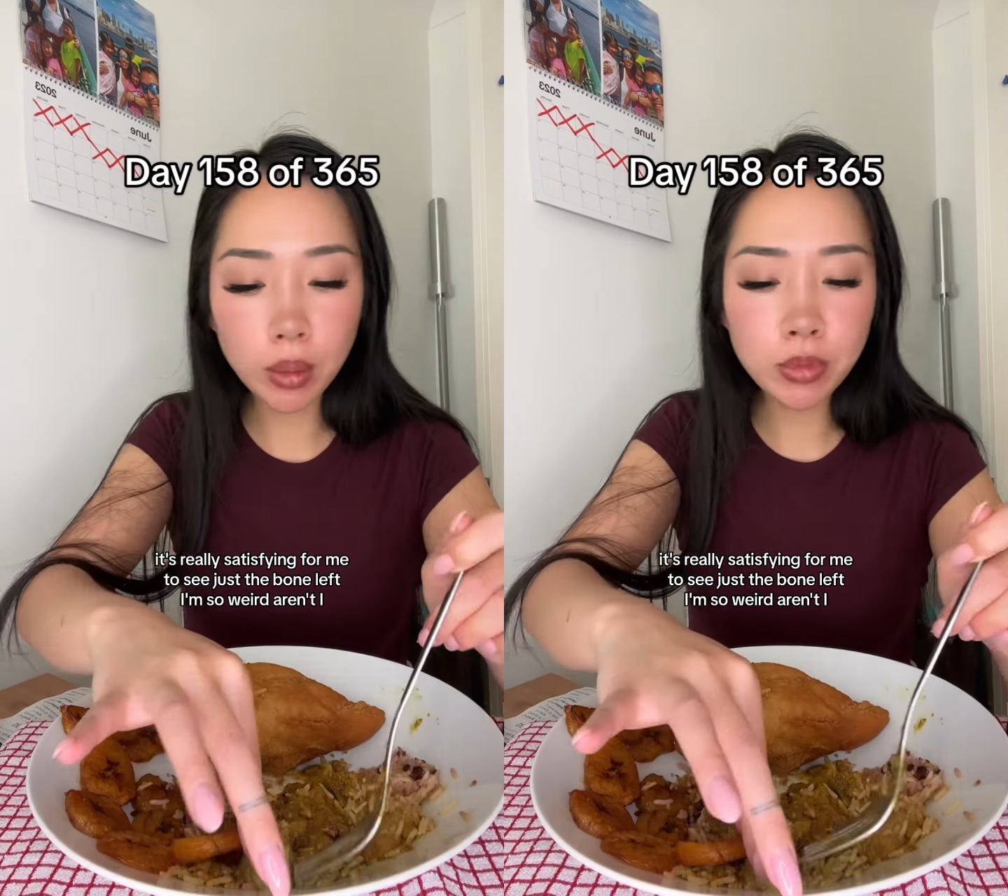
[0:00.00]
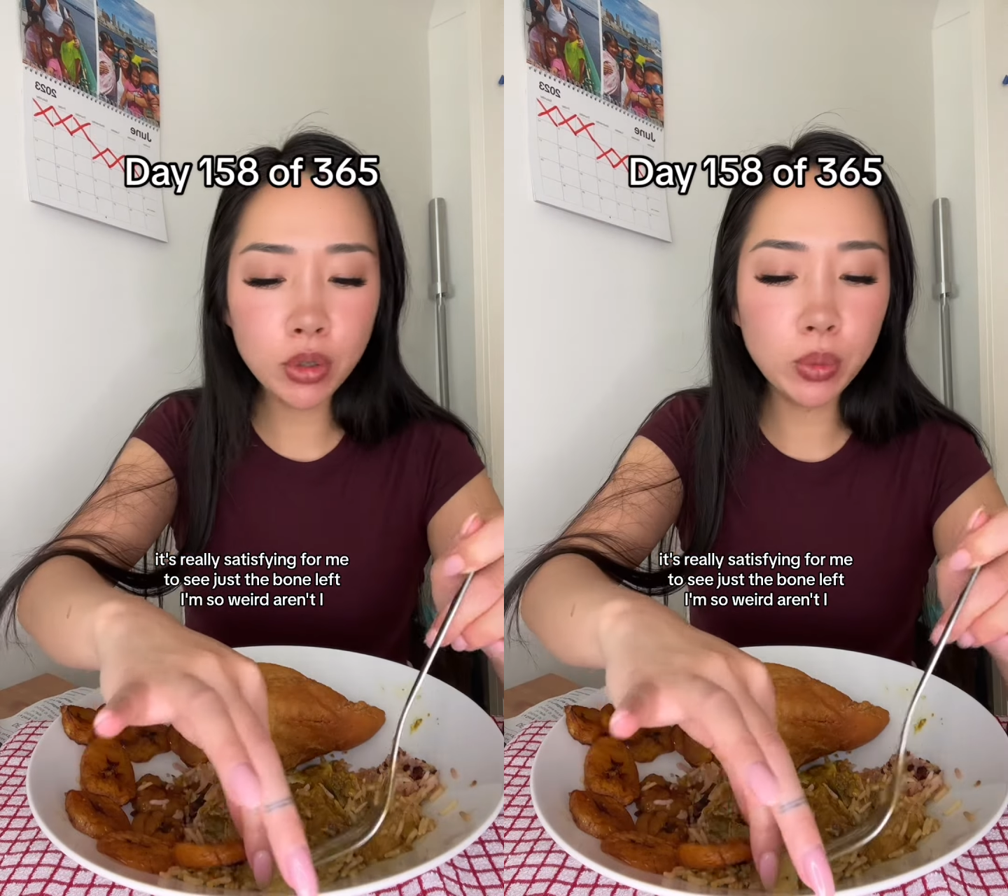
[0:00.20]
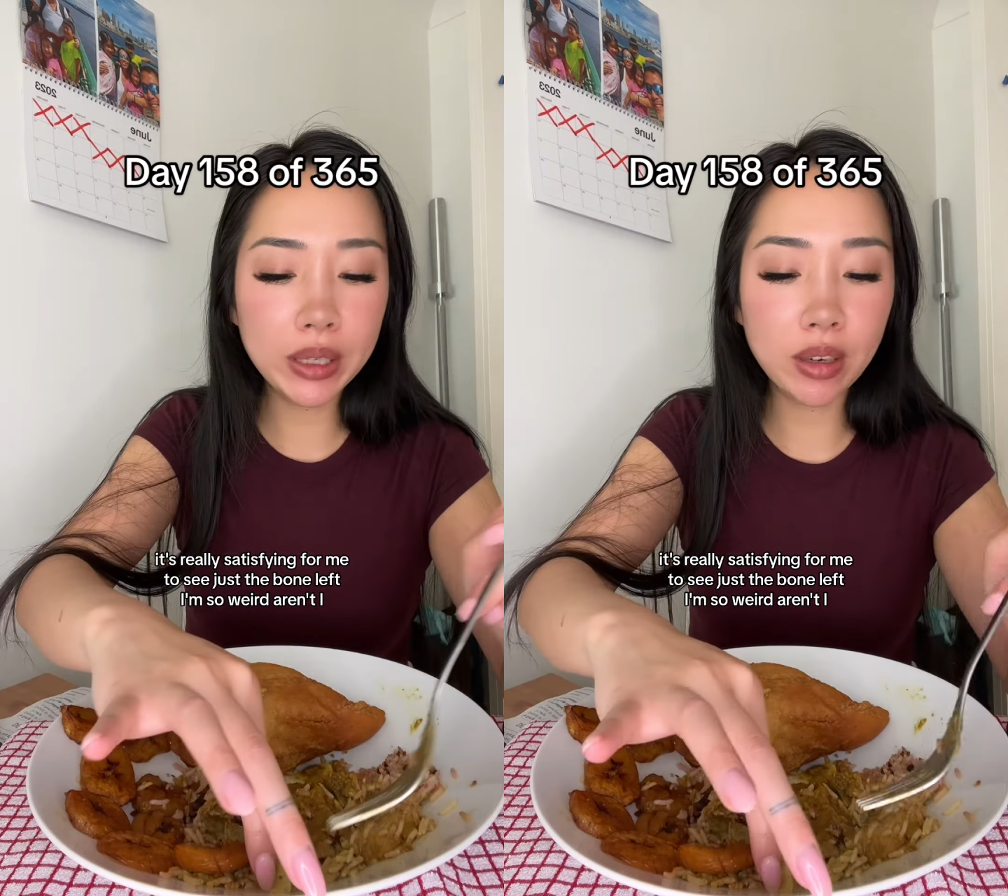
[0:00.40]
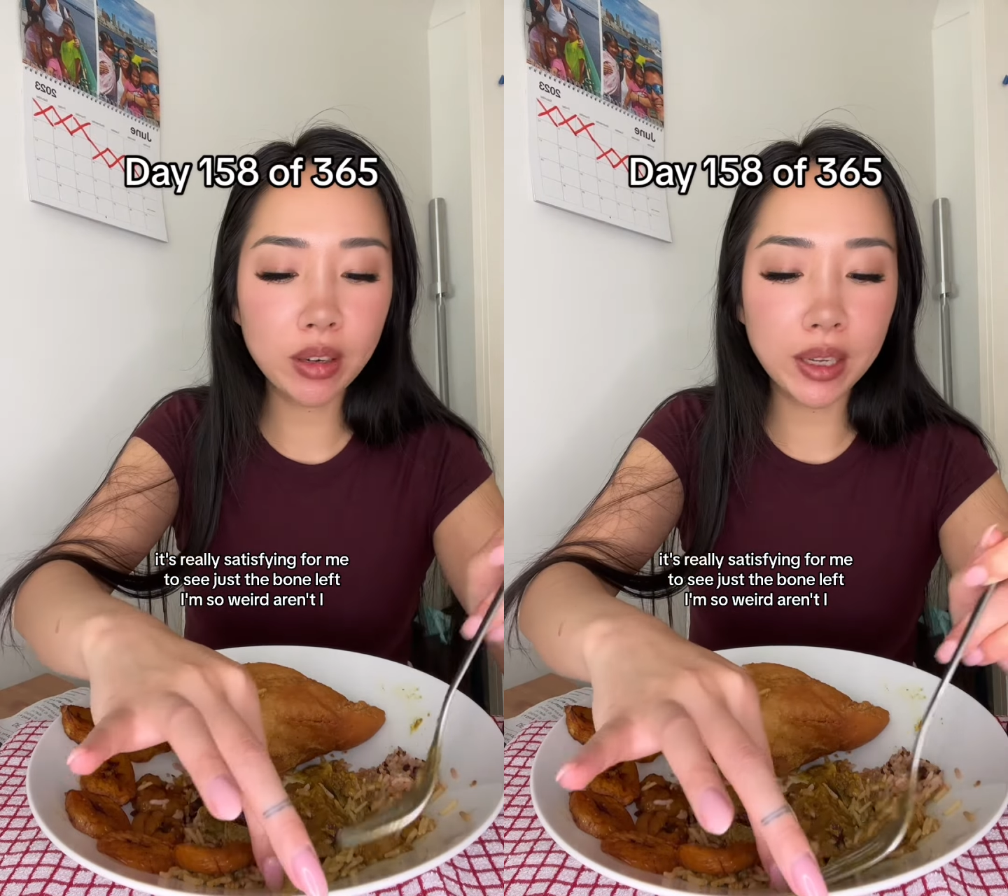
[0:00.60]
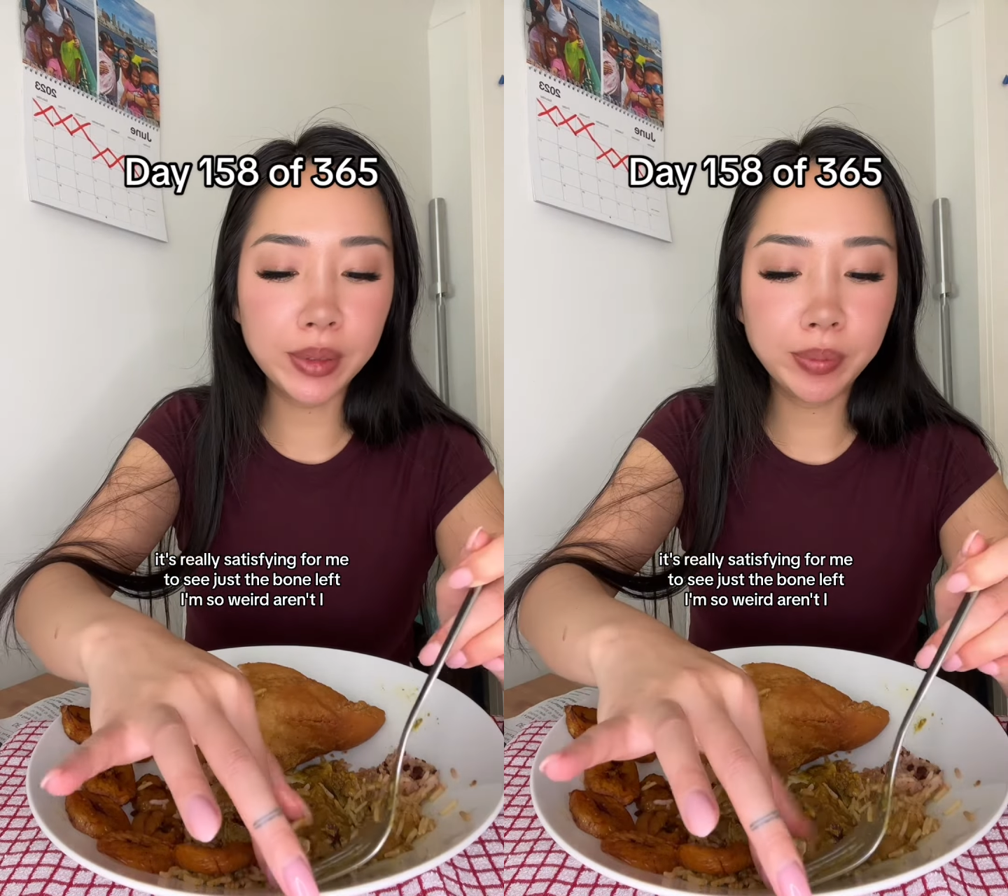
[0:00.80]
I'm so weird,
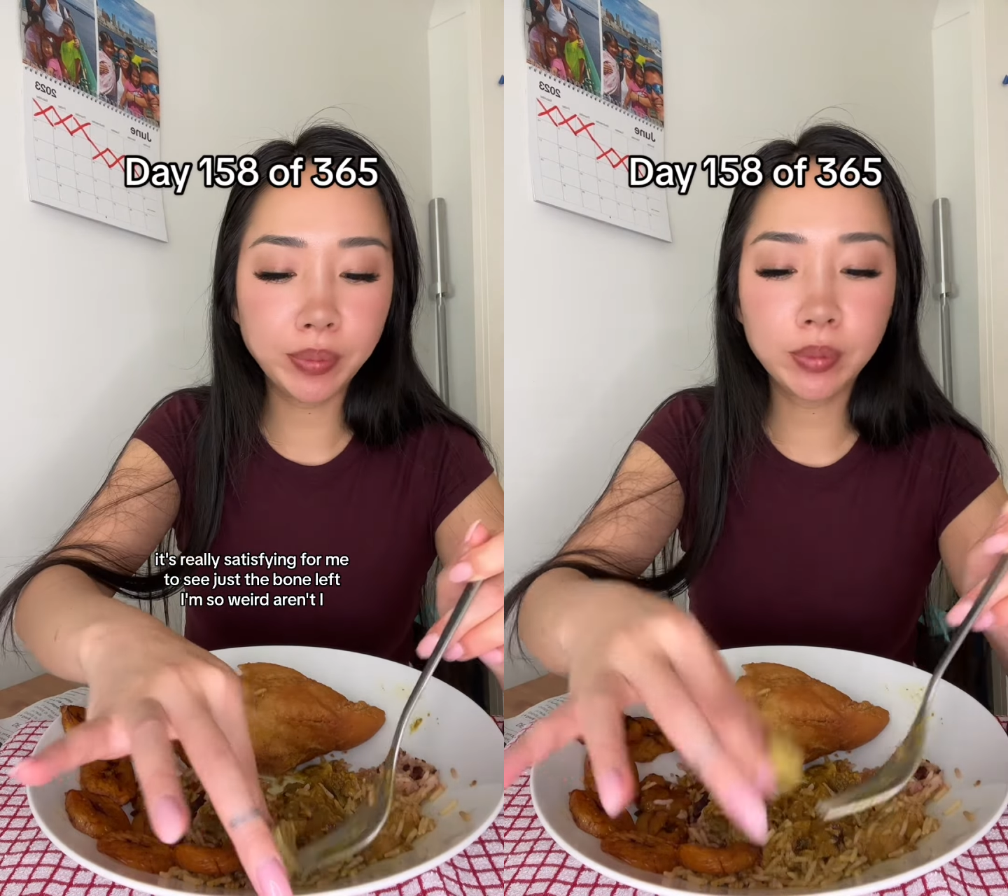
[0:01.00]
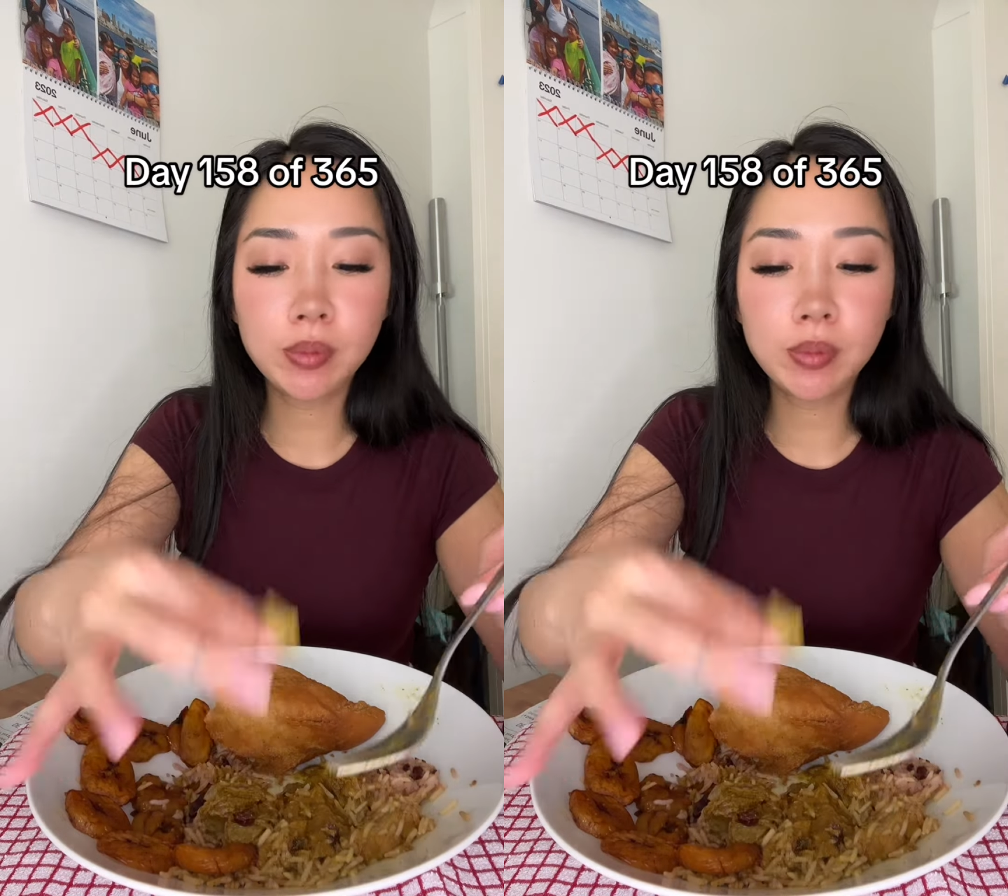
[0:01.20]
aren't I?